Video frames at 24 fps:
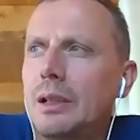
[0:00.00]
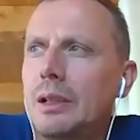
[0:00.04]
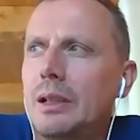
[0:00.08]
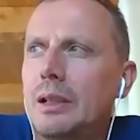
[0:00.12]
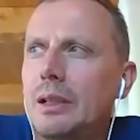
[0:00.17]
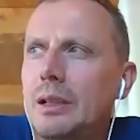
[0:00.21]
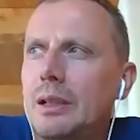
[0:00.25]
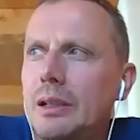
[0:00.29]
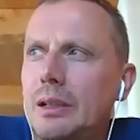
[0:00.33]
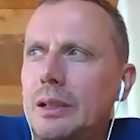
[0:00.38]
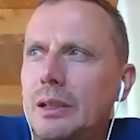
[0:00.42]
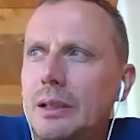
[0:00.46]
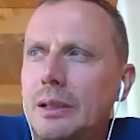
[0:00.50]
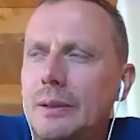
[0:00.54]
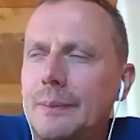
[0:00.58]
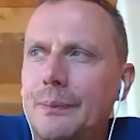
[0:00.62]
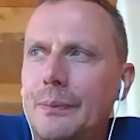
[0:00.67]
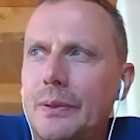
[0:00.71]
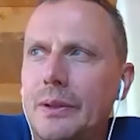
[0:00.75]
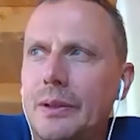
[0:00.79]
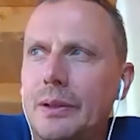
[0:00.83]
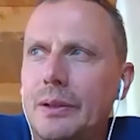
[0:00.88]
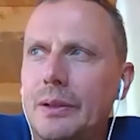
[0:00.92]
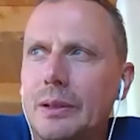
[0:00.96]

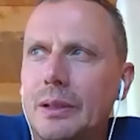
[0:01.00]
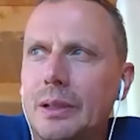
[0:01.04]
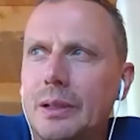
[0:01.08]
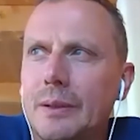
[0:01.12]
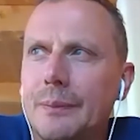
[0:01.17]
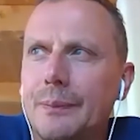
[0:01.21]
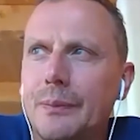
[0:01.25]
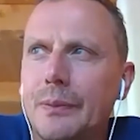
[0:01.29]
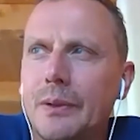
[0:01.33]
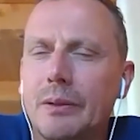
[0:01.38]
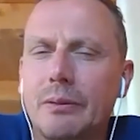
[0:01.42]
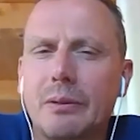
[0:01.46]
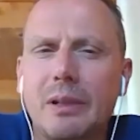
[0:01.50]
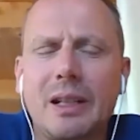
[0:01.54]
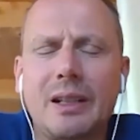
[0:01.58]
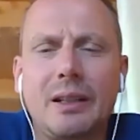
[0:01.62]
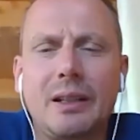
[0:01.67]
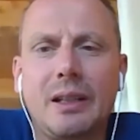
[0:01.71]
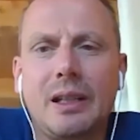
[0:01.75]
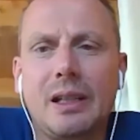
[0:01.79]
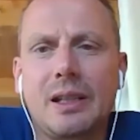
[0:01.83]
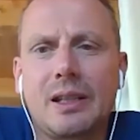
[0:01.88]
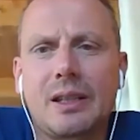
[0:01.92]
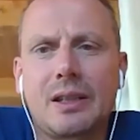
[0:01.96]
And um, um, the
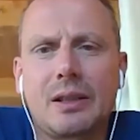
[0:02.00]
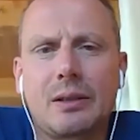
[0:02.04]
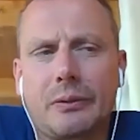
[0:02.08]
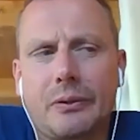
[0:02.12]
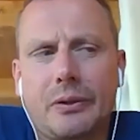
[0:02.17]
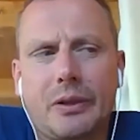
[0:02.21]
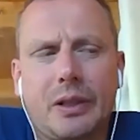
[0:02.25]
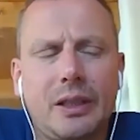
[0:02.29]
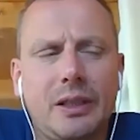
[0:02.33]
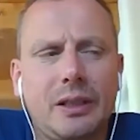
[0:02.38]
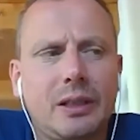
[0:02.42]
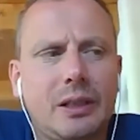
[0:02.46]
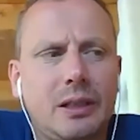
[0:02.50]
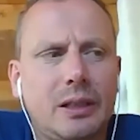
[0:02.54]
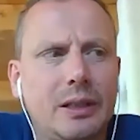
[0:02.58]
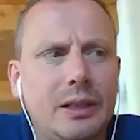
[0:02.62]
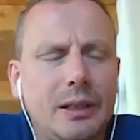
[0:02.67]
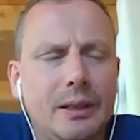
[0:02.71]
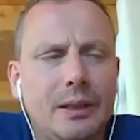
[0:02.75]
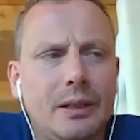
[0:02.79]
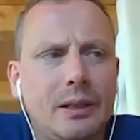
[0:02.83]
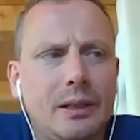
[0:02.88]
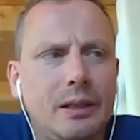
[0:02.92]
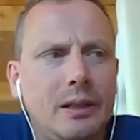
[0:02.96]
readiness of
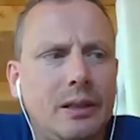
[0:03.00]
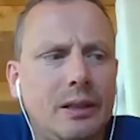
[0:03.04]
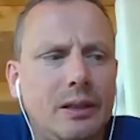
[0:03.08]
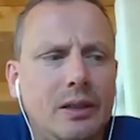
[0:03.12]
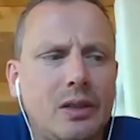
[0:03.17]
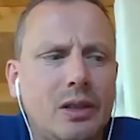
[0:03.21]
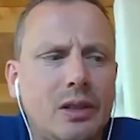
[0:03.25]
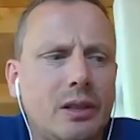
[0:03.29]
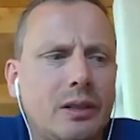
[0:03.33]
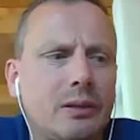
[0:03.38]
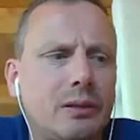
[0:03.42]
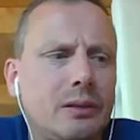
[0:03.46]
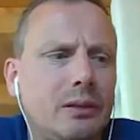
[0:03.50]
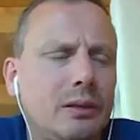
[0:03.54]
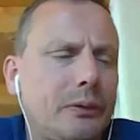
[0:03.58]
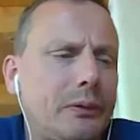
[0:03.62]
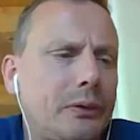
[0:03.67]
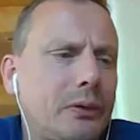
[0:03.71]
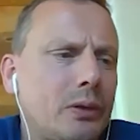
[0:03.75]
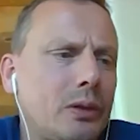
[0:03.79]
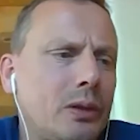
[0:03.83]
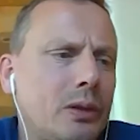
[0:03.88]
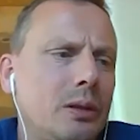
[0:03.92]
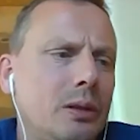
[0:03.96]
AI uh, in
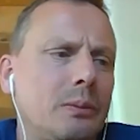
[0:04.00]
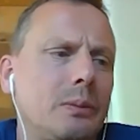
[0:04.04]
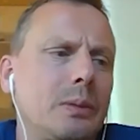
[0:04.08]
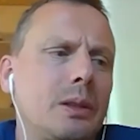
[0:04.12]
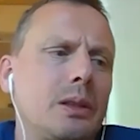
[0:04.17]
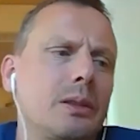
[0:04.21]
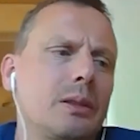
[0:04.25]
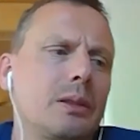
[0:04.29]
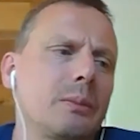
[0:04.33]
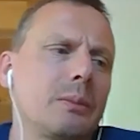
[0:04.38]
general from a